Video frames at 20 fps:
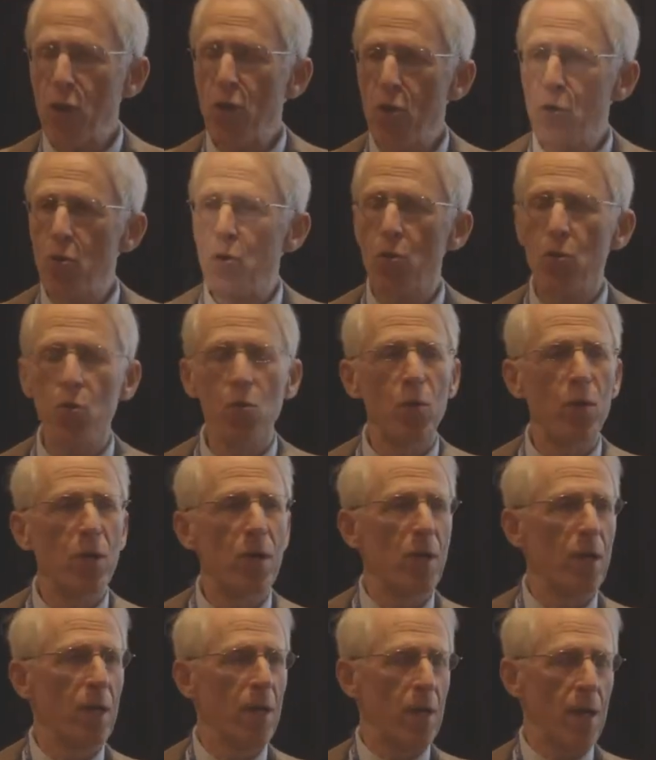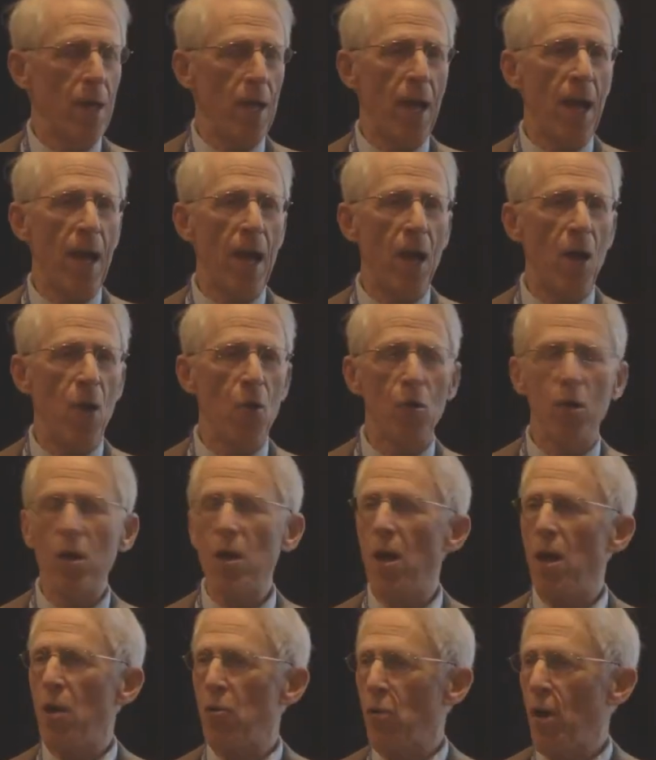knew how
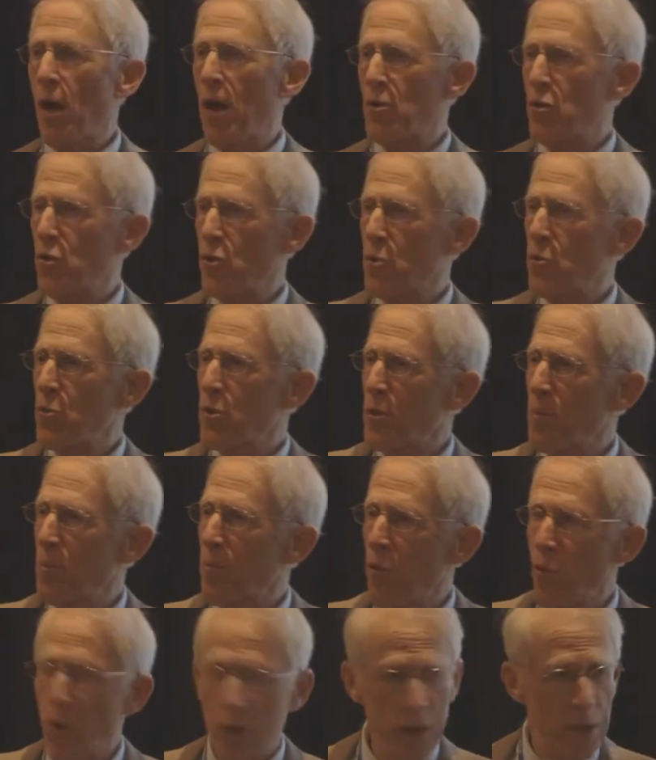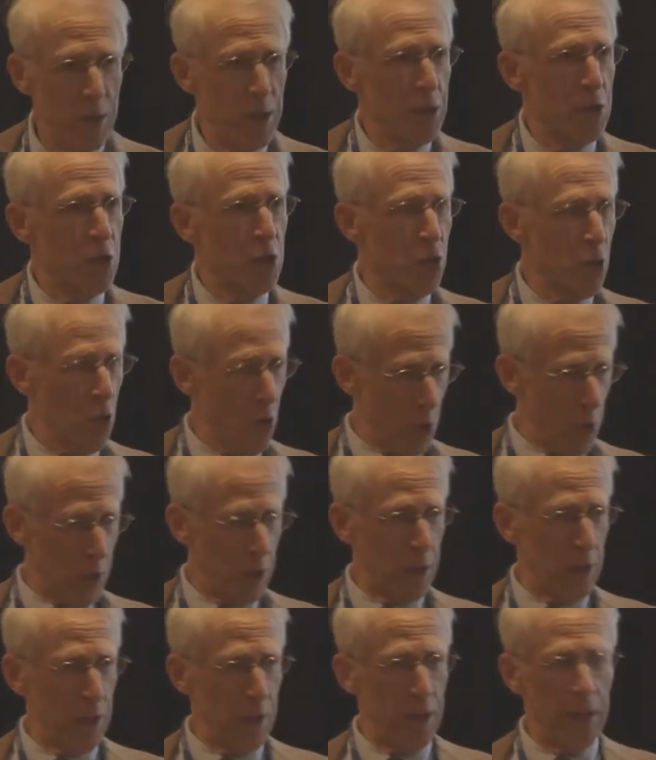Carl Rogers was important
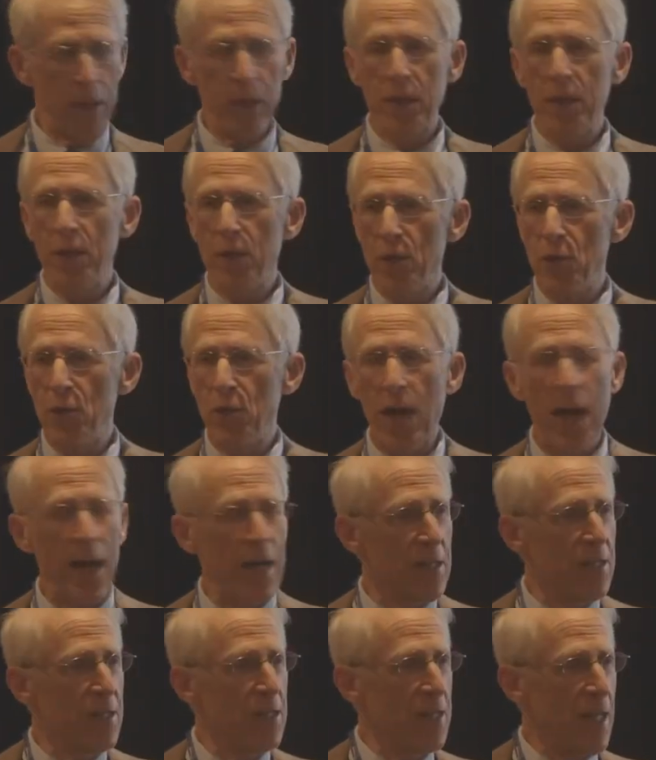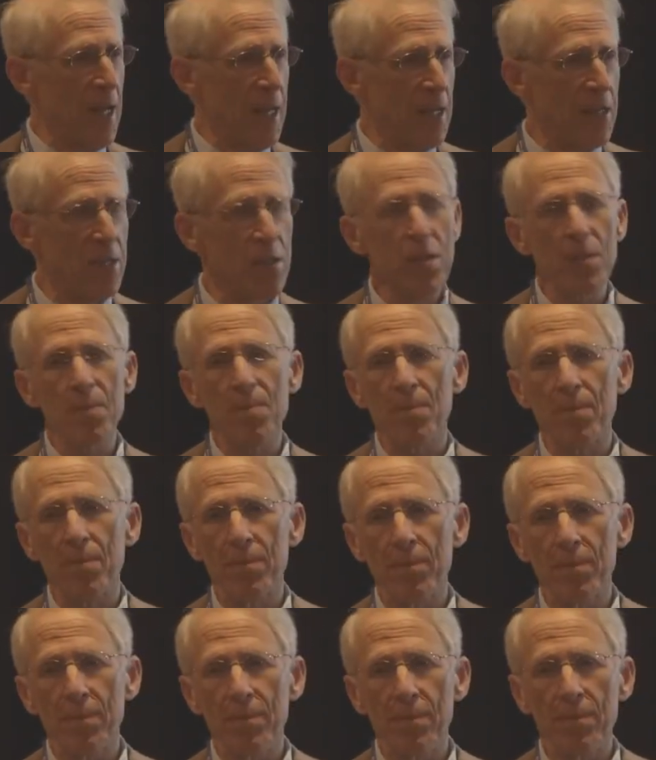historically in the United States
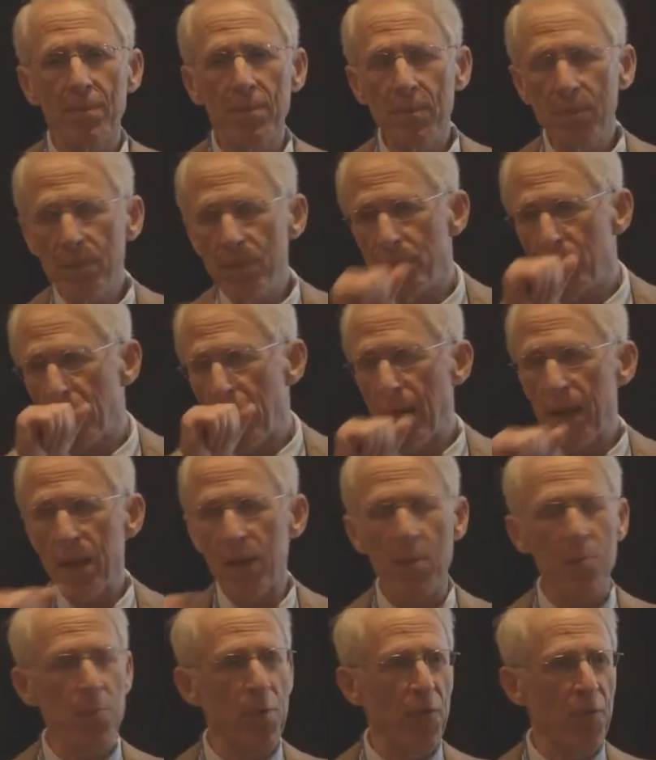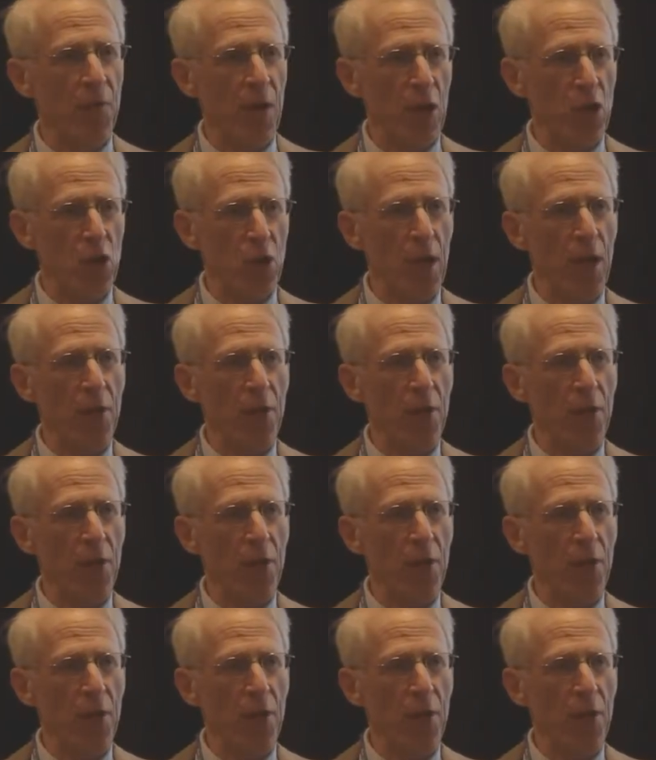and in the profession.